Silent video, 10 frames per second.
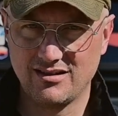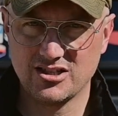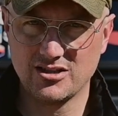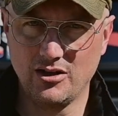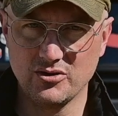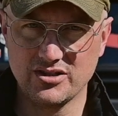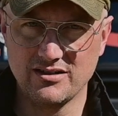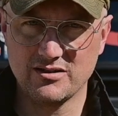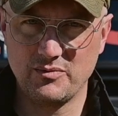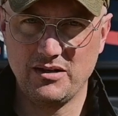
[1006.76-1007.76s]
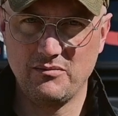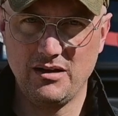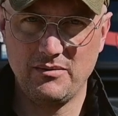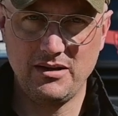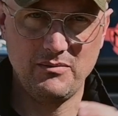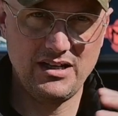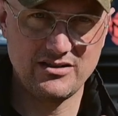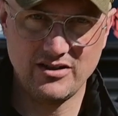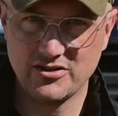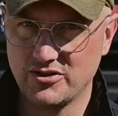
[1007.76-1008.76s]
Slow shutter speed maybe means
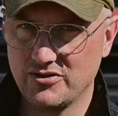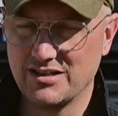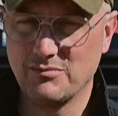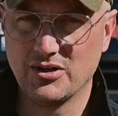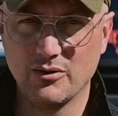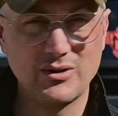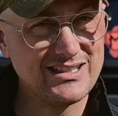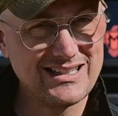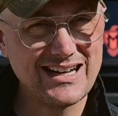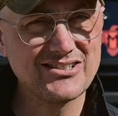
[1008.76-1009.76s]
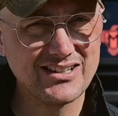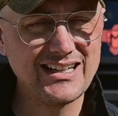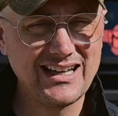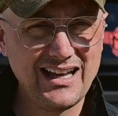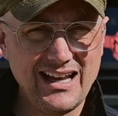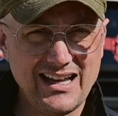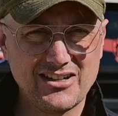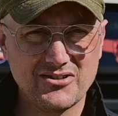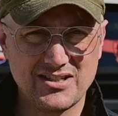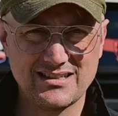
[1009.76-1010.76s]
you're introducing blur, which is actually
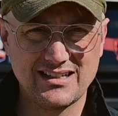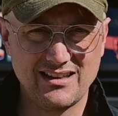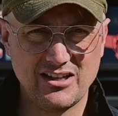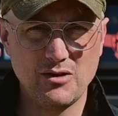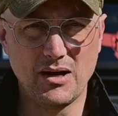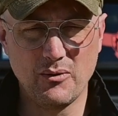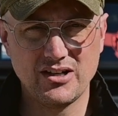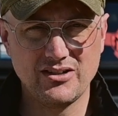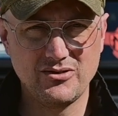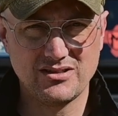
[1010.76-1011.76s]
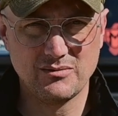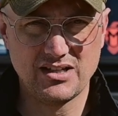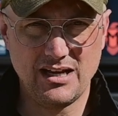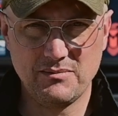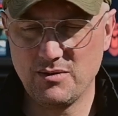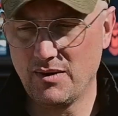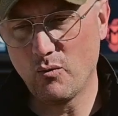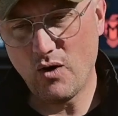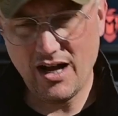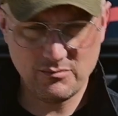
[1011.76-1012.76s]
an artistic thing you might want to do sometimes. You might
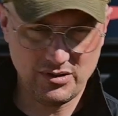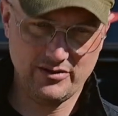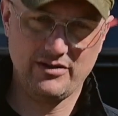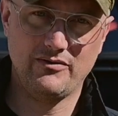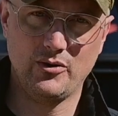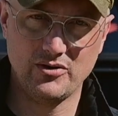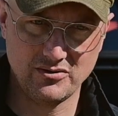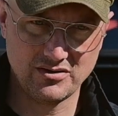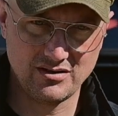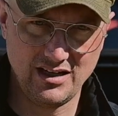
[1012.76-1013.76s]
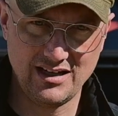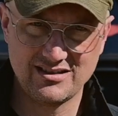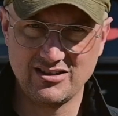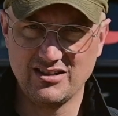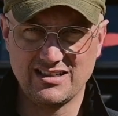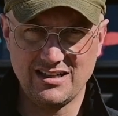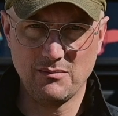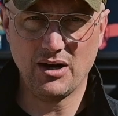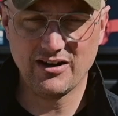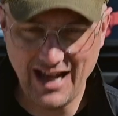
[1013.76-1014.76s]
want blurry photos to
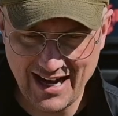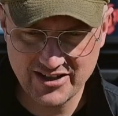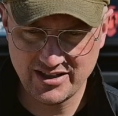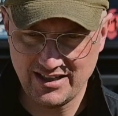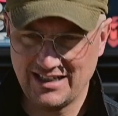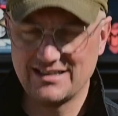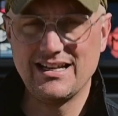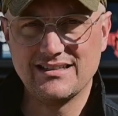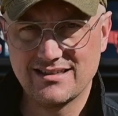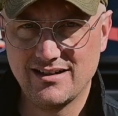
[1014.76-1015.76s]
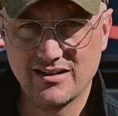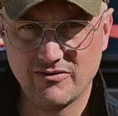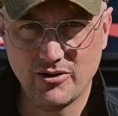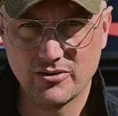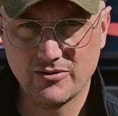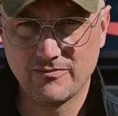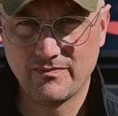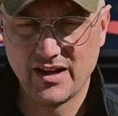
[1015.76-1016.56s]
impart action and intensity in a photo.